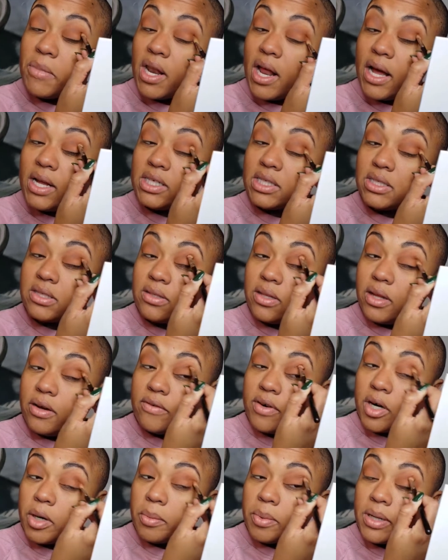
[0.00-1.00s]
I just love
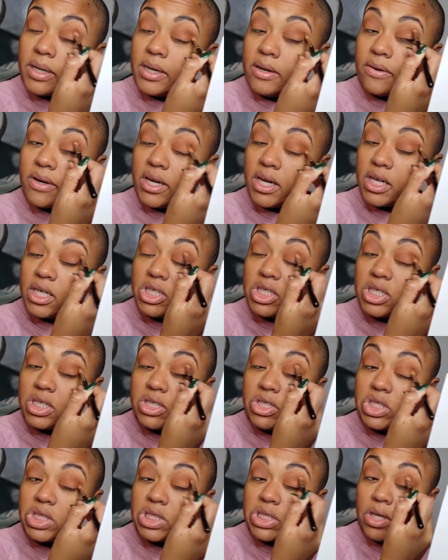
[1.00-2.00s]
her, period. She's
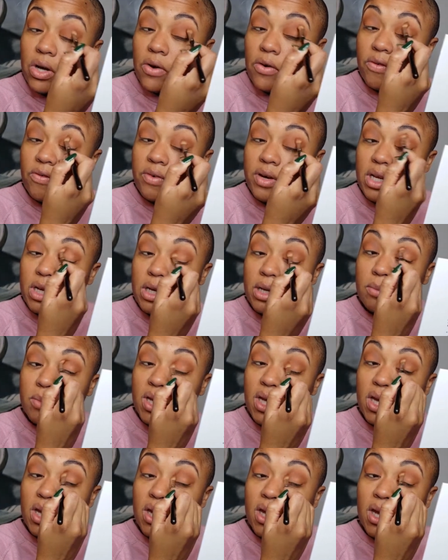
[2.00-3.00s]
so funny to
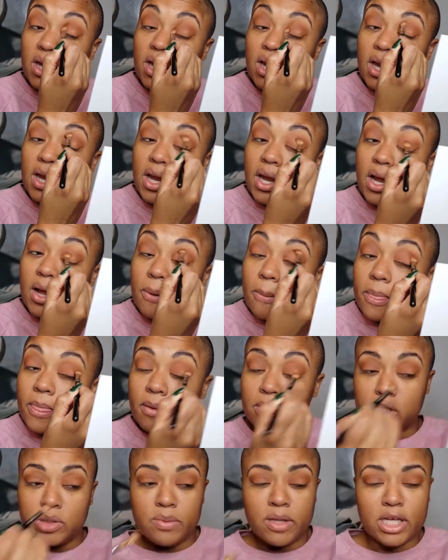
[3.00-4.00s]
me.
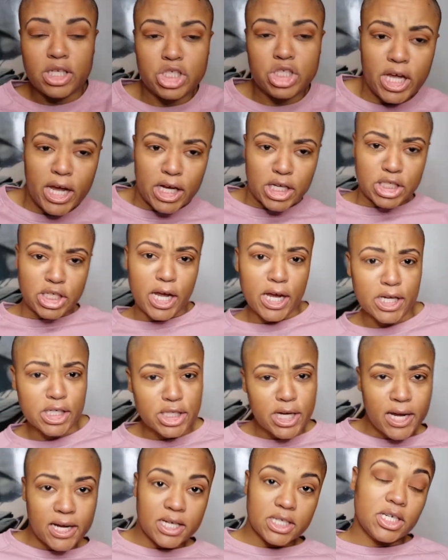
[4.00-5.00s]
She goes jagged.
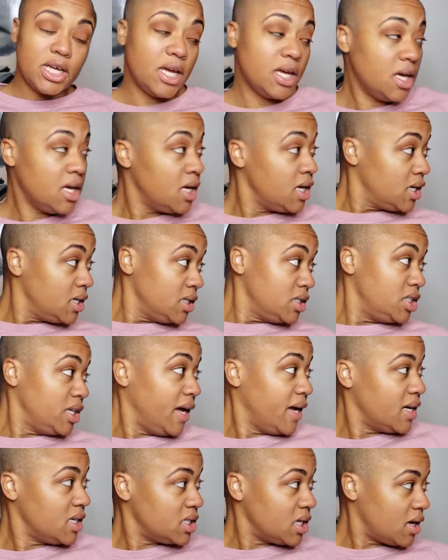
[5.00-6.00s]
I
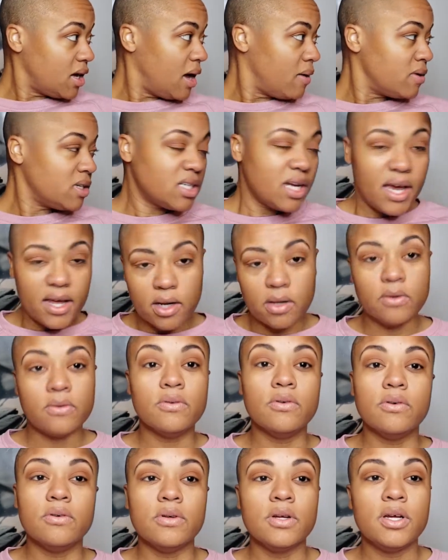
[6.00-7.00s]
wish I had a
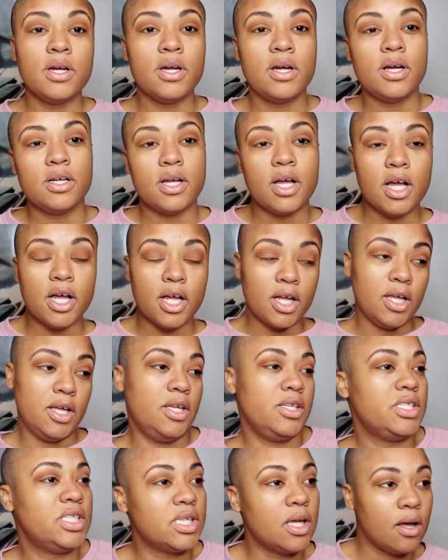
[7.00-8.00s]
cool
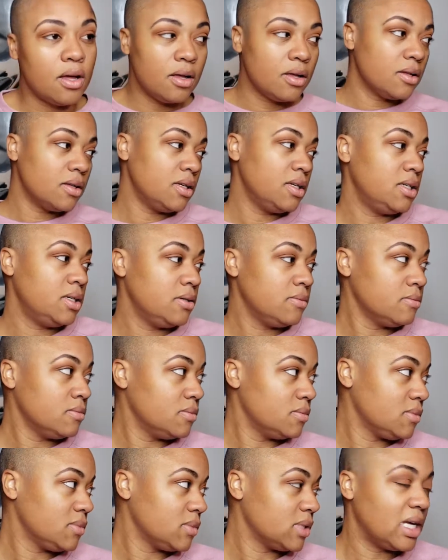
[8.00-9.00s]
song.
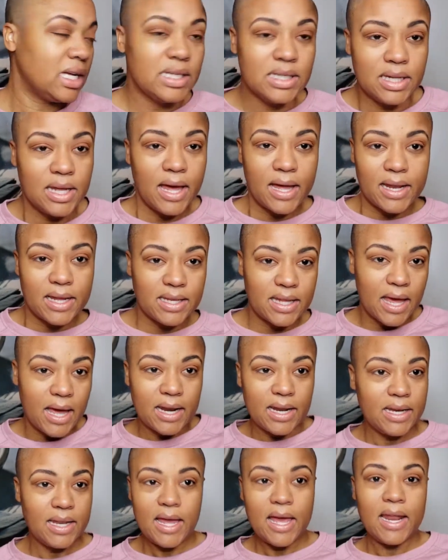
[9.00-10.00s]
Diana.
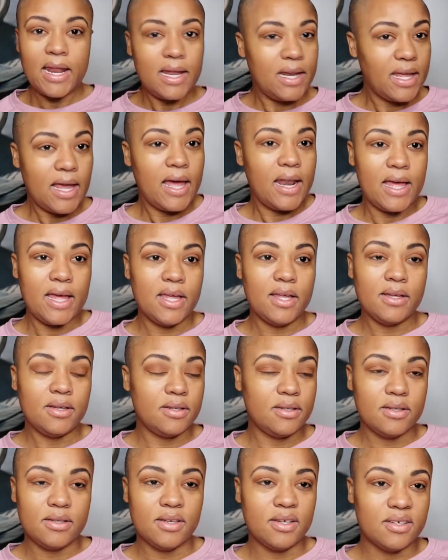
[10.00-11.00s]

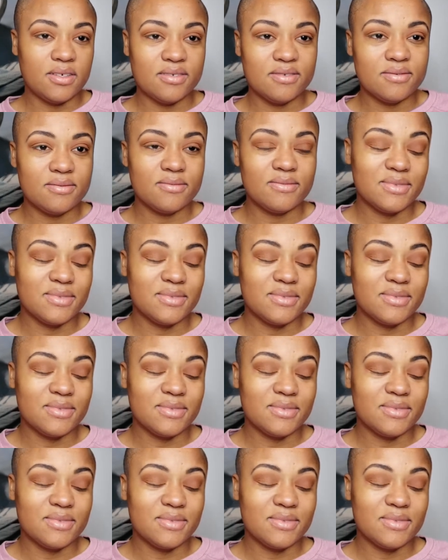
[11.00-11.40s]
No?